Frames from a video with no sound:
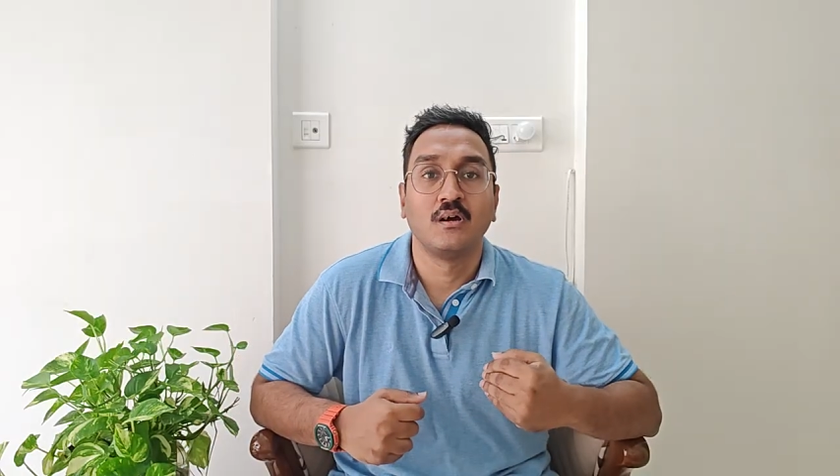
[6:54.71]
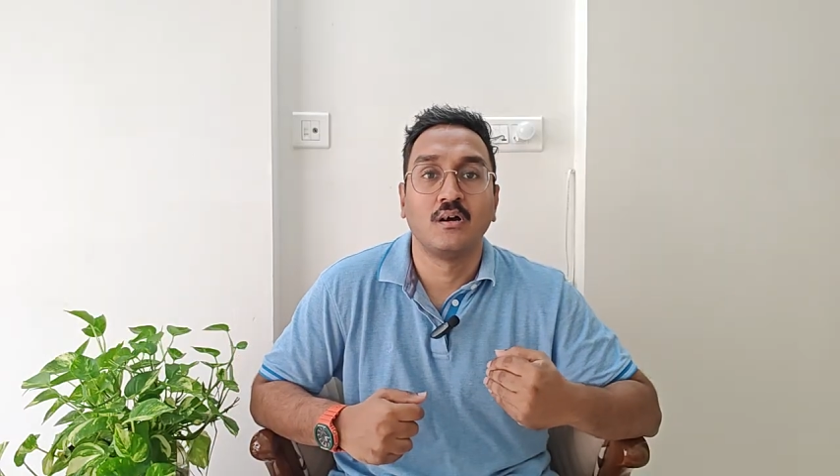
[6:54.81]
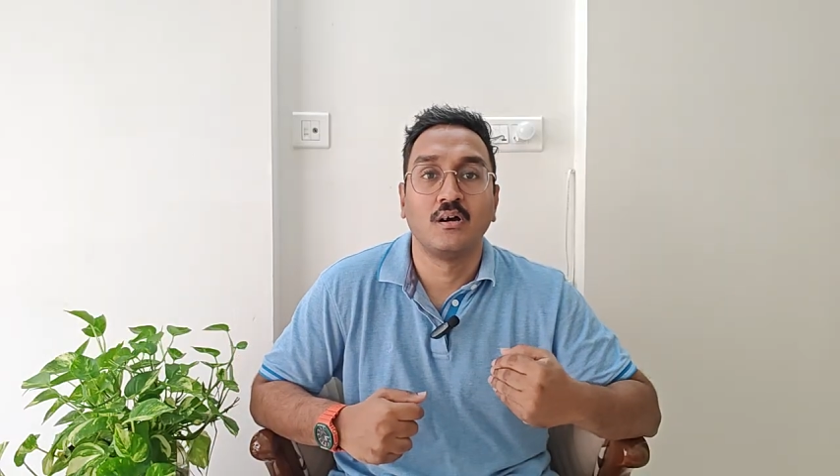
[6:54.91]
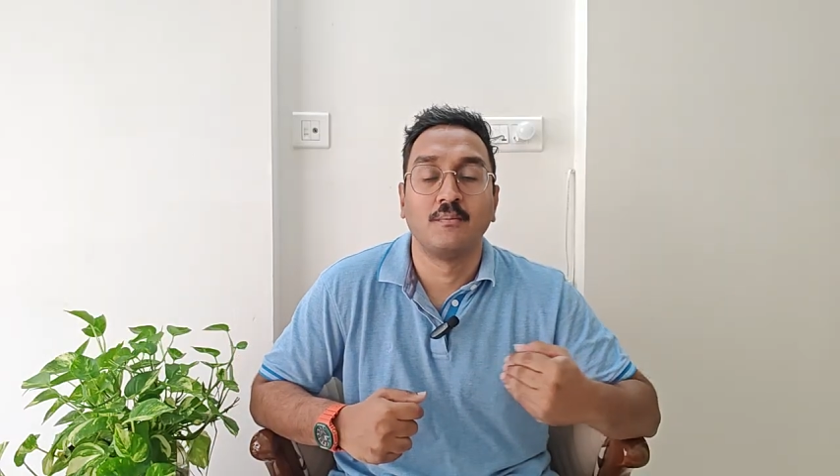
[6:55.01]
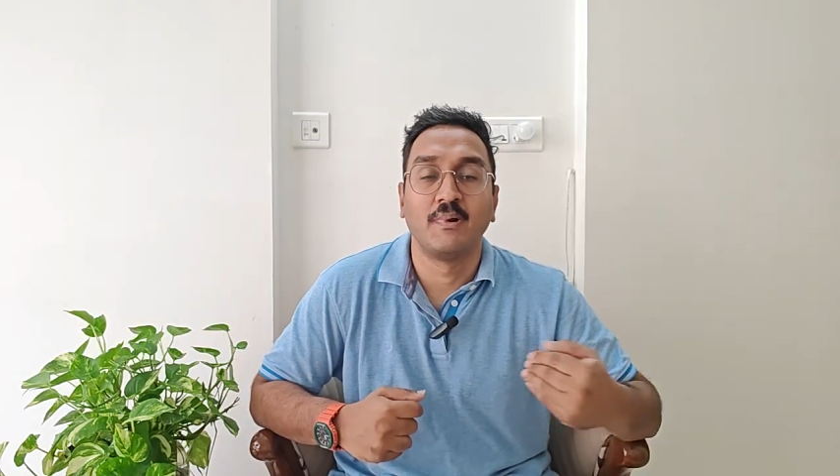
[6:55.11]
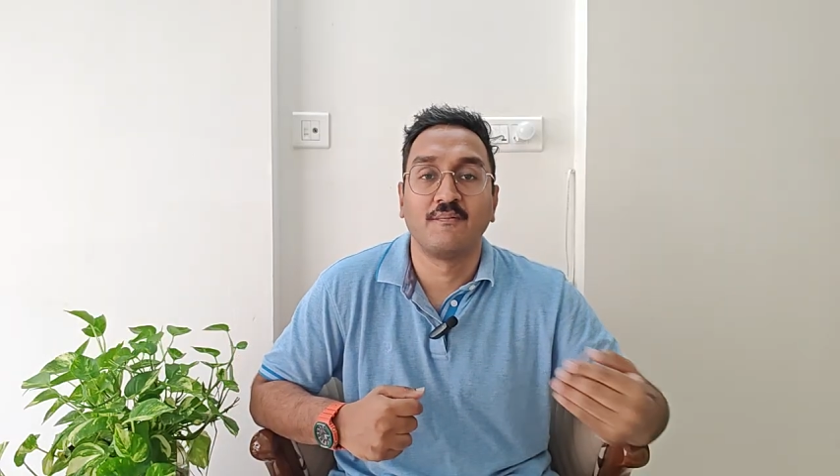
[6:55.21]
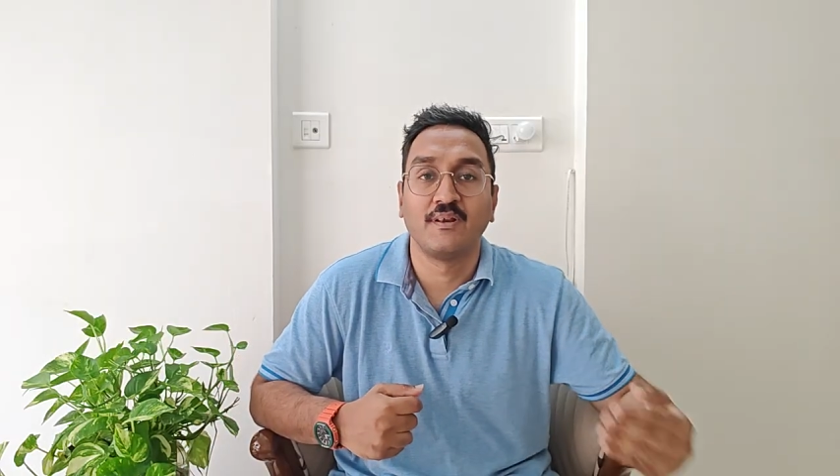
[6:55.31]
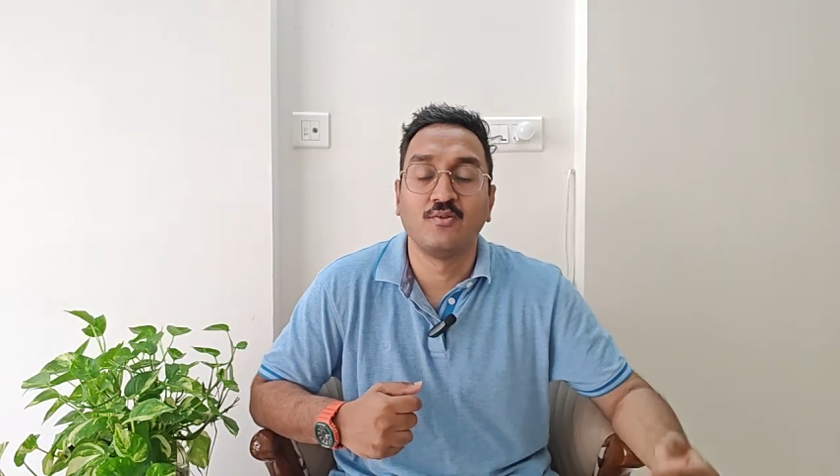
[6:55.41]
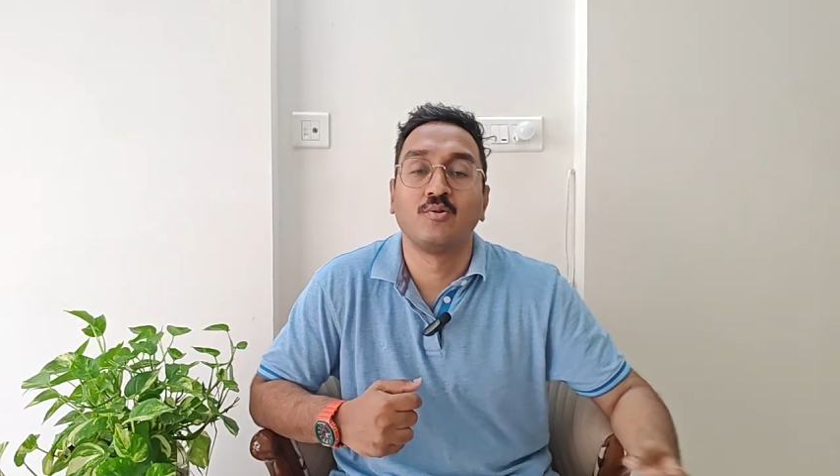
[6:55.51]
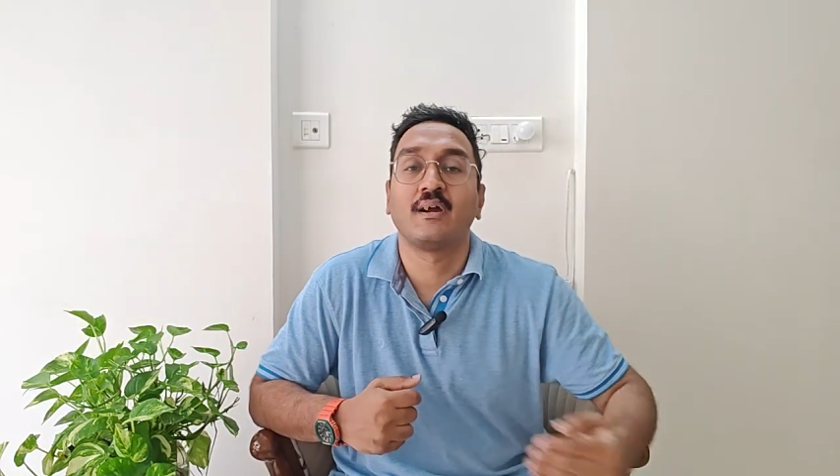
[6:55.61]
but
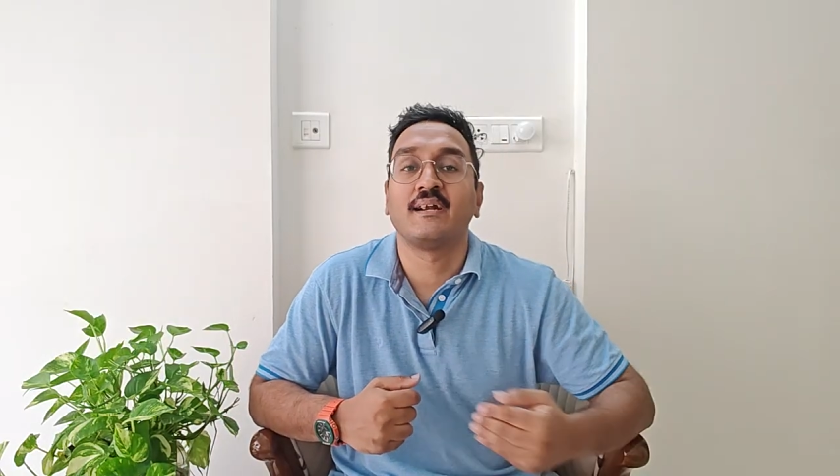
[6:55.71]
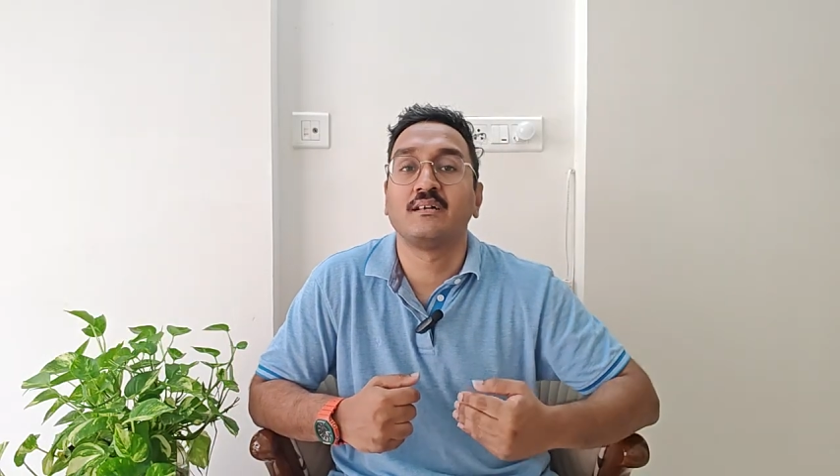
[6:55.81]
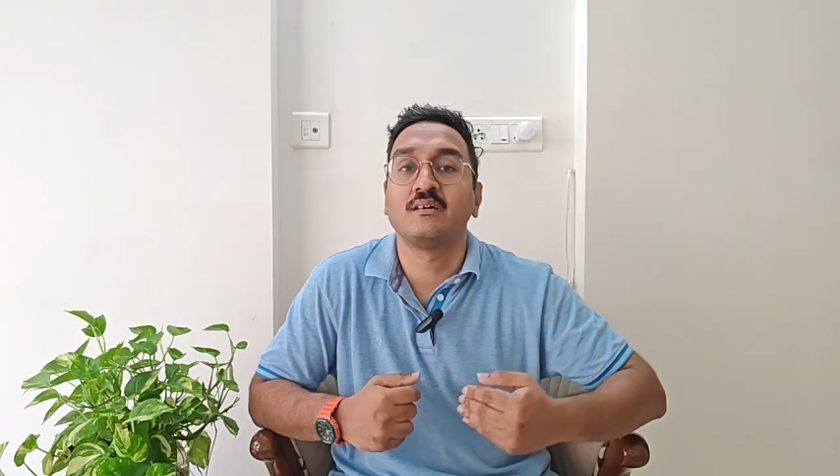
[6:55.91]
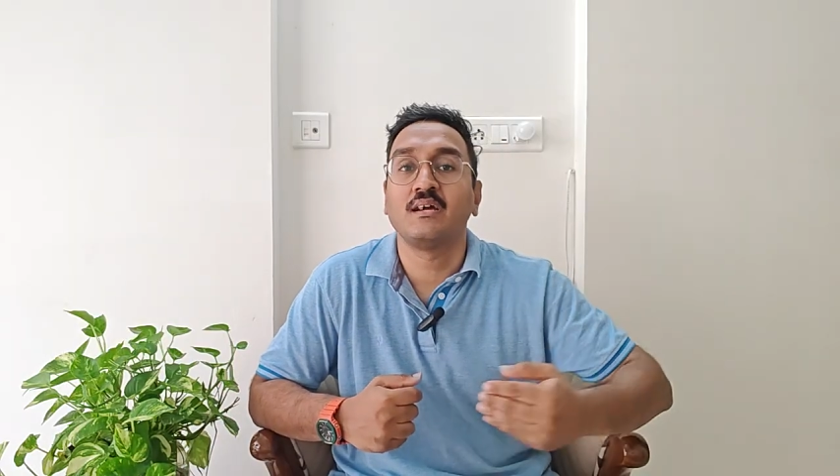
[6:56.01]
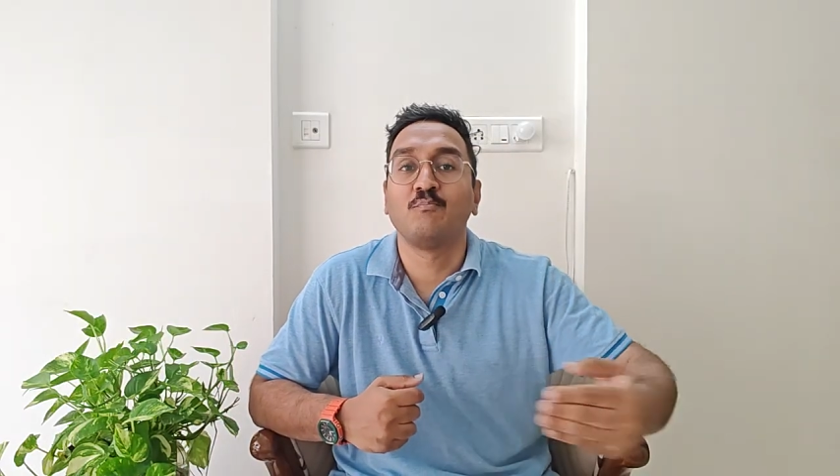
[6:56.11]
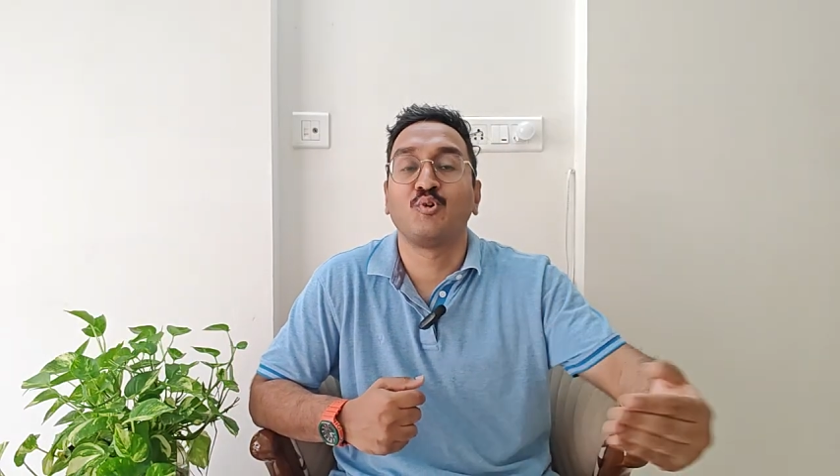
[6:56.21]
when you look at the